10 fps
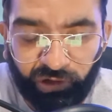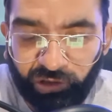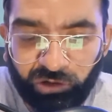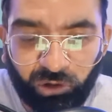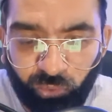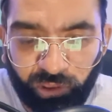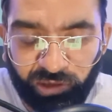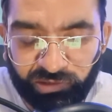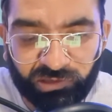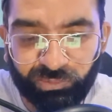I don't know whether
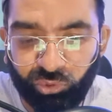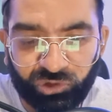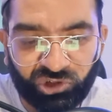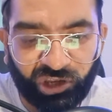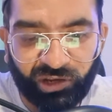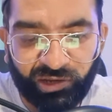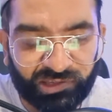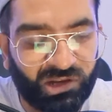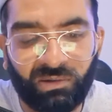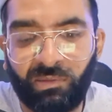he's a sports
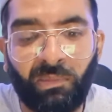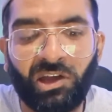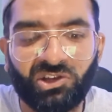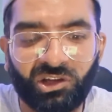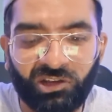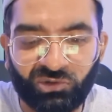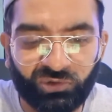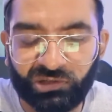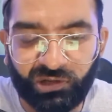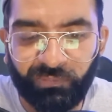journalist, an MMA journalist, or
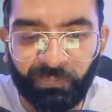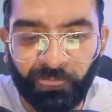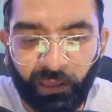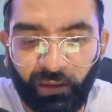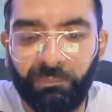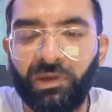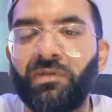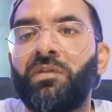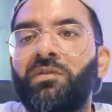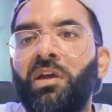just a
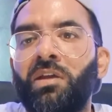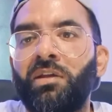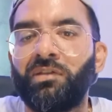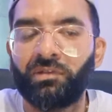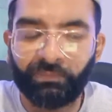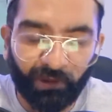business journalist.